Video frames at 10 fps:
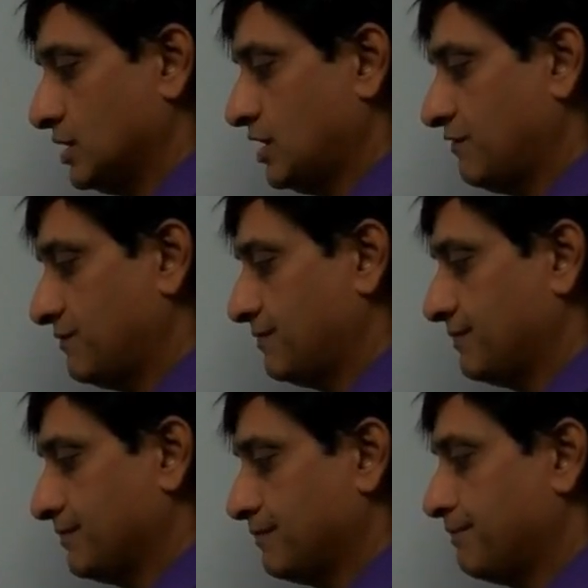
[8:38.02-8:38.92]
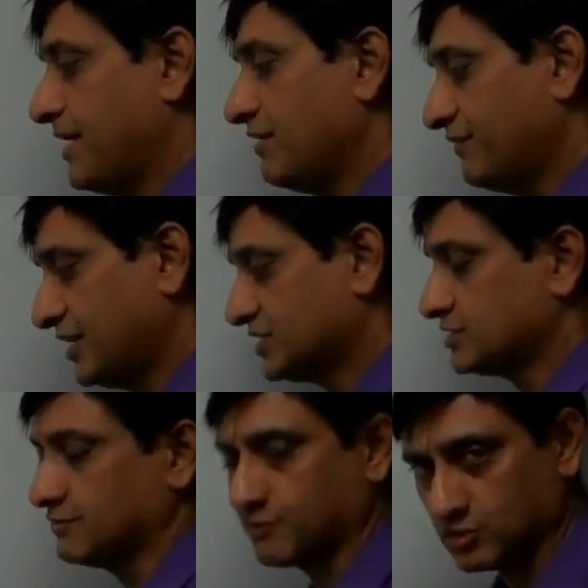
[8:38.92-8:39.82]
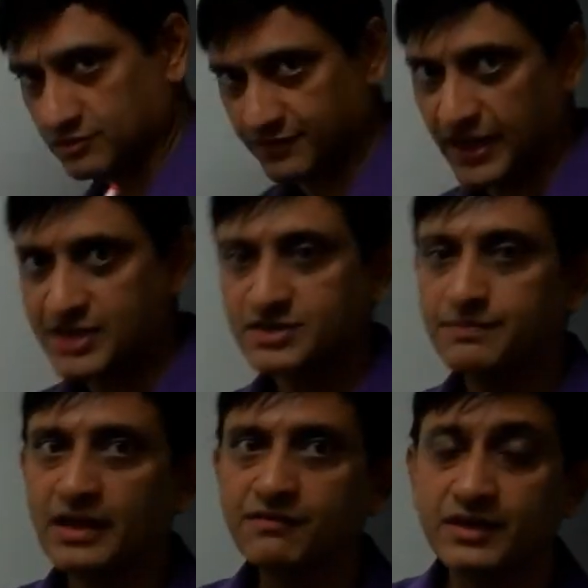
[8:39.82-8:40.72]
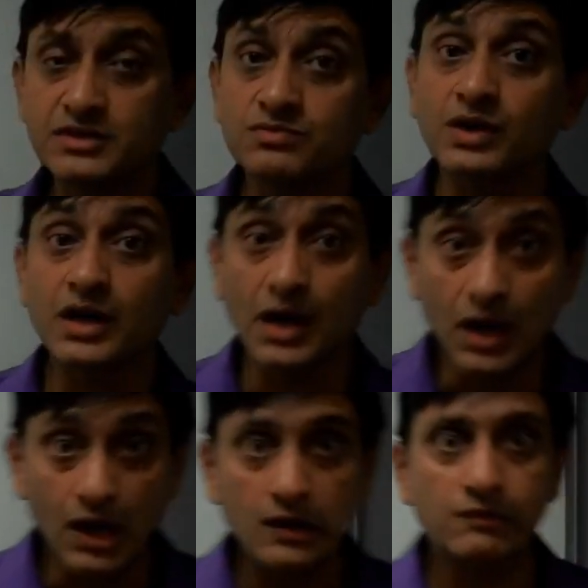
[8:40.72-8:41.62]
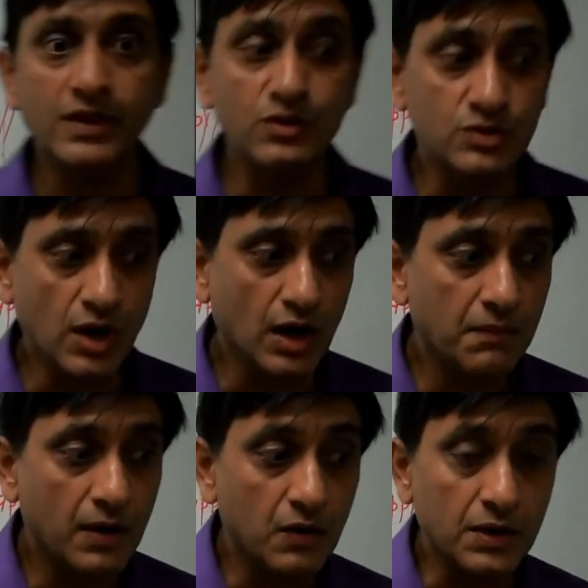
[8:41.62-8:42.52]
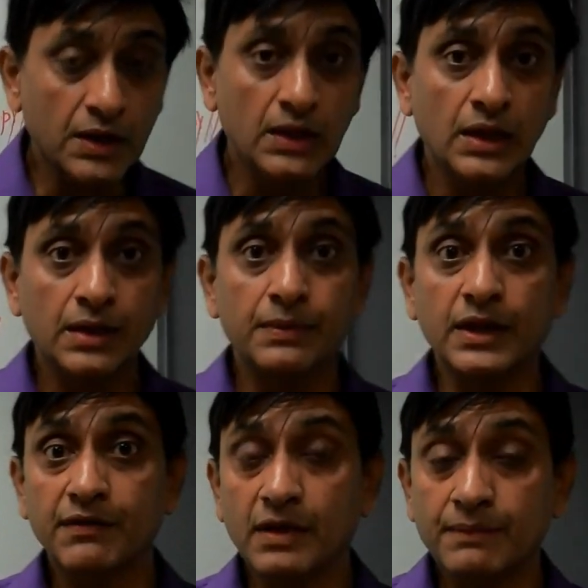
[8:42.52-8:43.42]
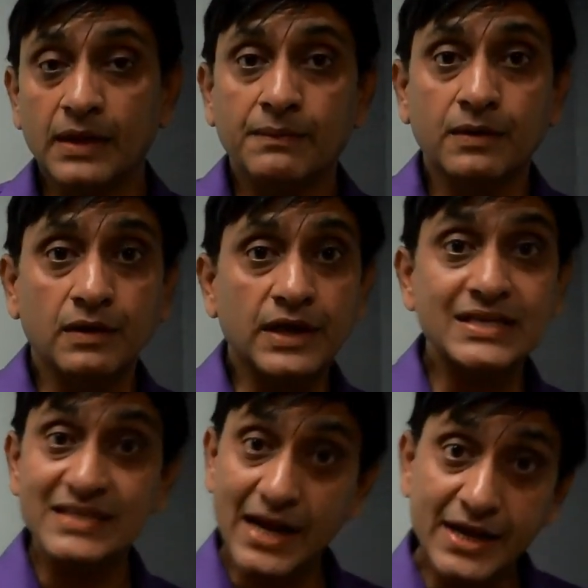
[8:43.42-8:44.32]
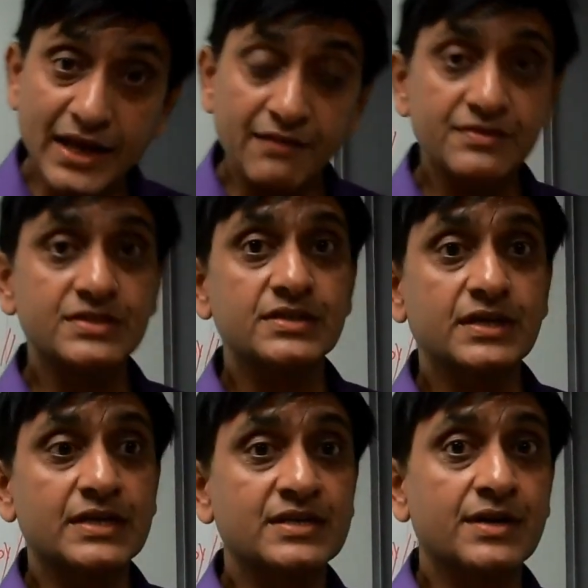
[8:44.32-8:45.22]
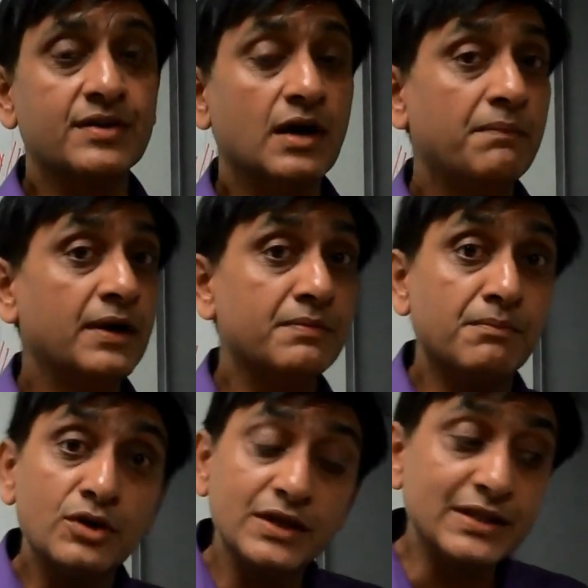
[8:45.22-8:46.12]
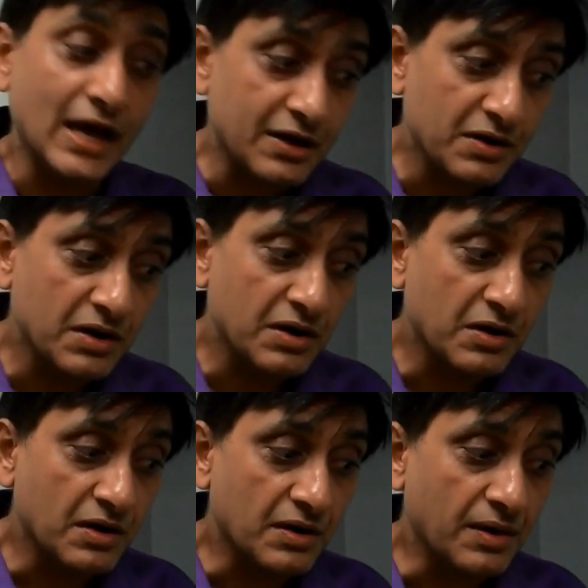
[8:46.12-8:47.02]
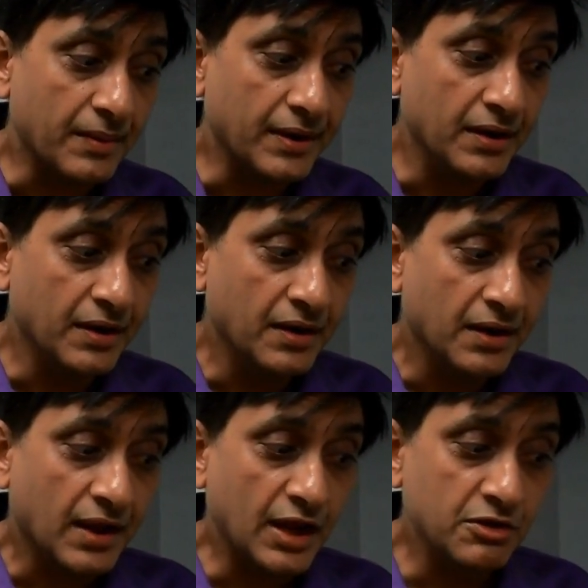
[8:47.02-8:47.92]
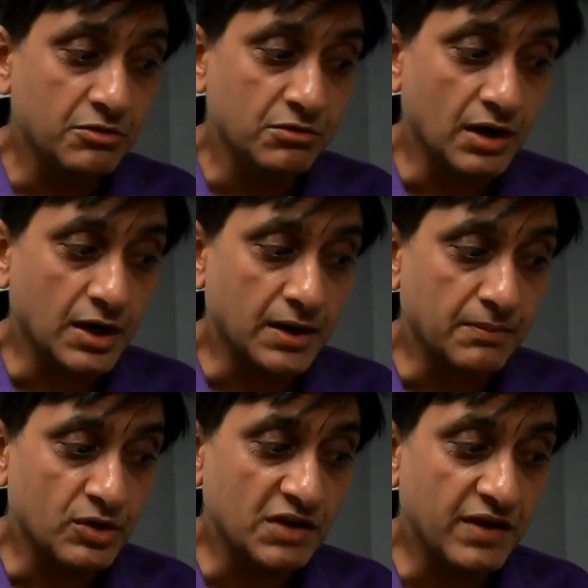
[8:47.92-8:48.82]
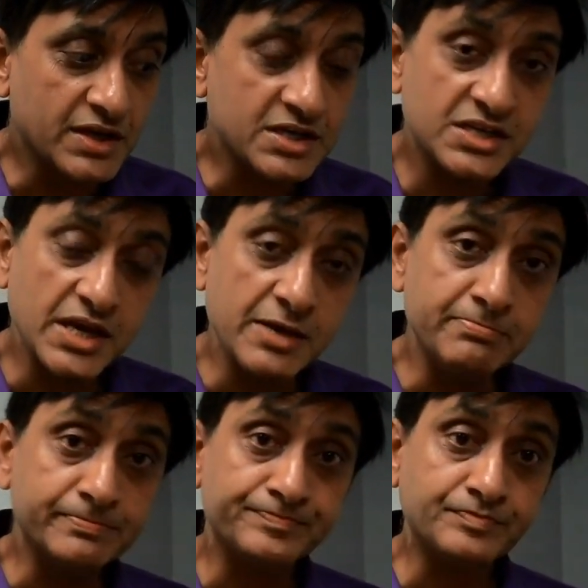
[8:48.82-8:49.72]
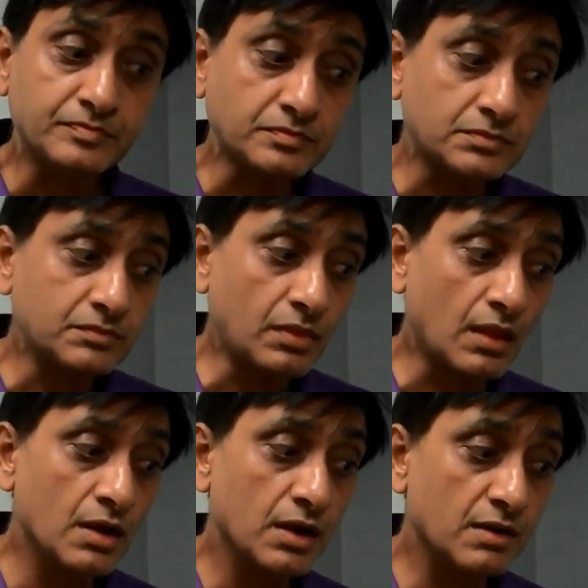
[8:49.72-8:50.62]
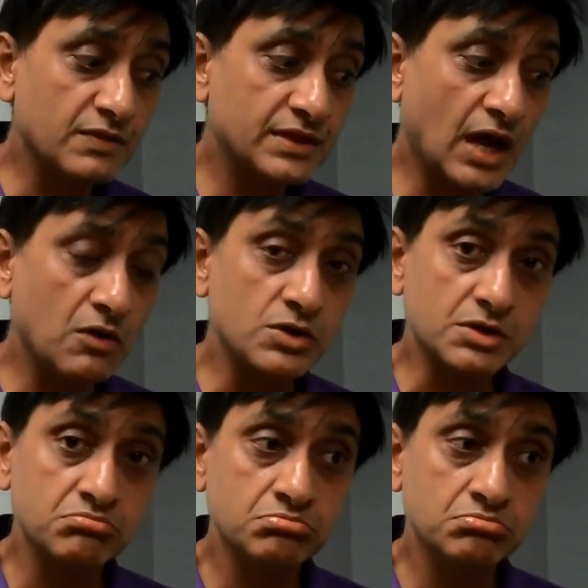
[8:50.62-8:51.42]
give benefits. Of course, financial benefits work a lot when you talk about giving people incentives, etc. But more than that, can you motivate a team without